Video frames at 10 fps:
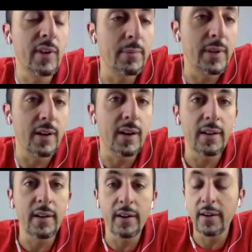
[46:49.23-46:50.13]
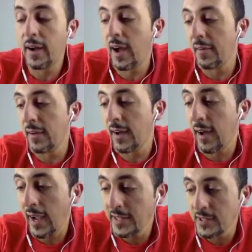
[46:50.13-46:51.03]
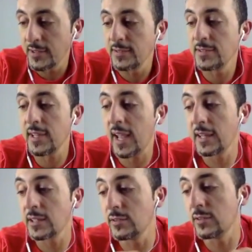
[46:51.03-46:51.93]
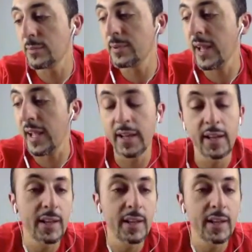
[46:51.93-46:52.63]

to be on are iTunes and Google Play.